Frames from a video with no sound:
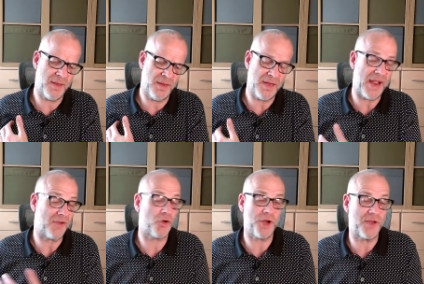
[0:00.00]
Yeah,
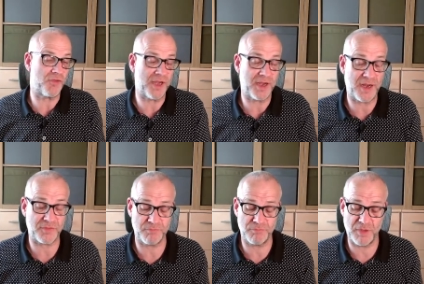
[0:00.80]
tried it in
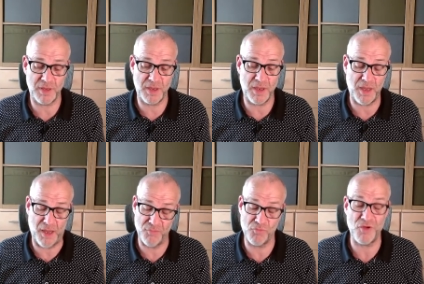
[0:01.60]
Dreamcast.
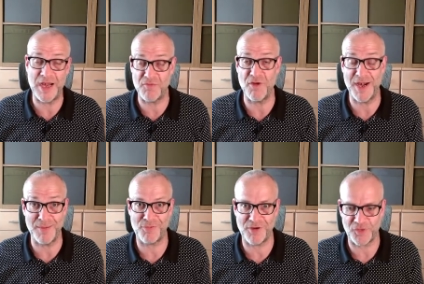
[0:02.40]
I'm really, really
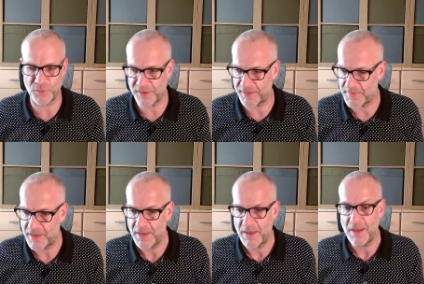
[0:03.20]
impressed with it.
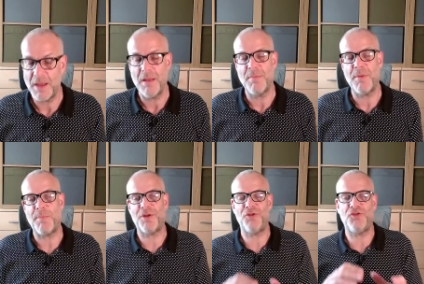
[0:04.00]
But
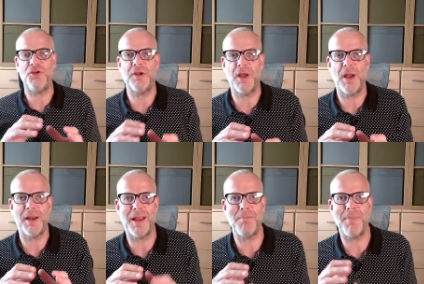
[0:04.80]
because you can't
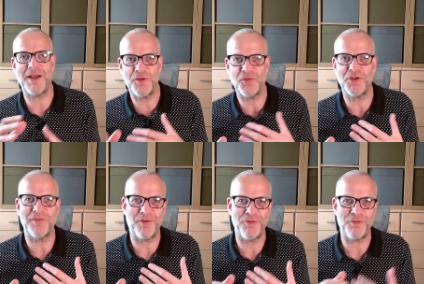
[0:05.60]
get many other
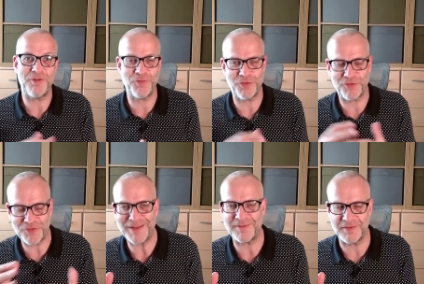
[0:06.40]
devices for the
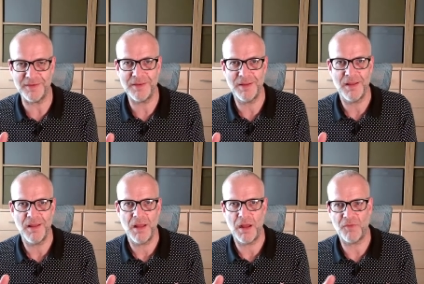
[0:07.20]
Saturn,
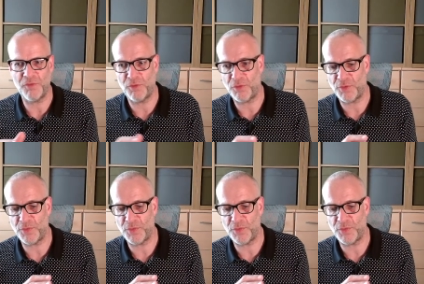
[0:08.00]
I thought,